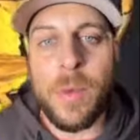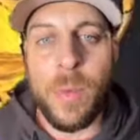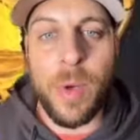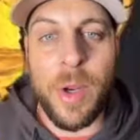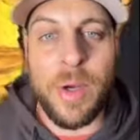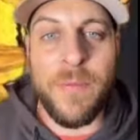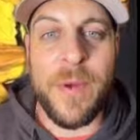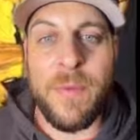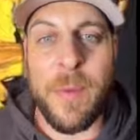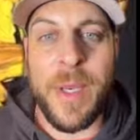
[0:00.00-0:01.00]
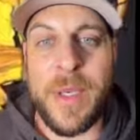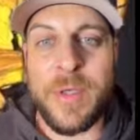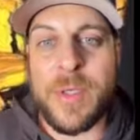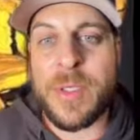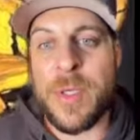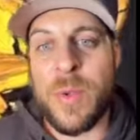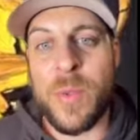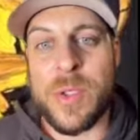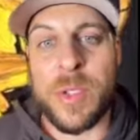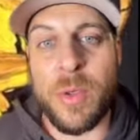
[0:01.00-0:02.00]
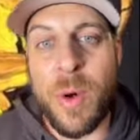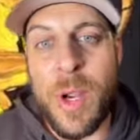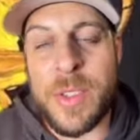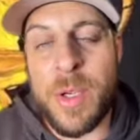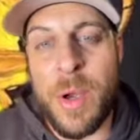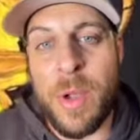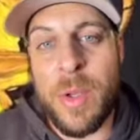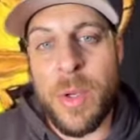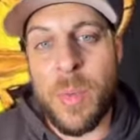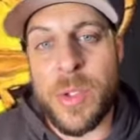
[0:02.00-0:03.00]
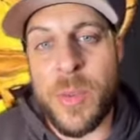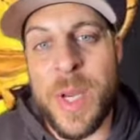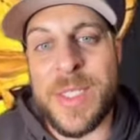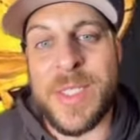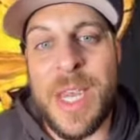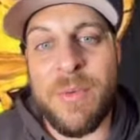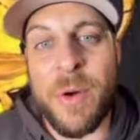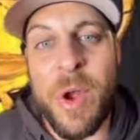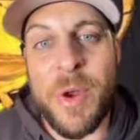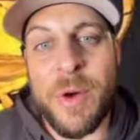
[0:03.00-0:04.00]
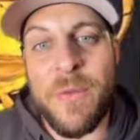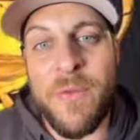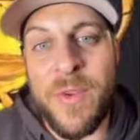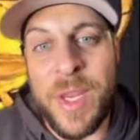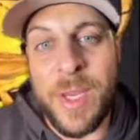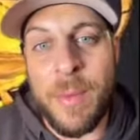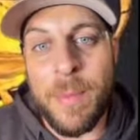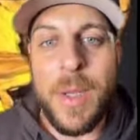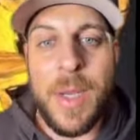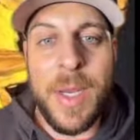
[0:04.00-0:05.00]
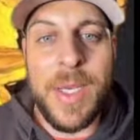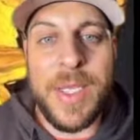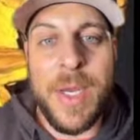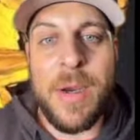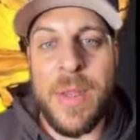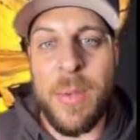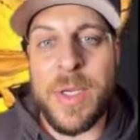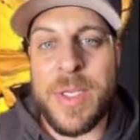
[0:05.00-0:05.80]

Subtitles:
100 feet from the entrance was the cross hall, which ran several hundred feet. It is here they would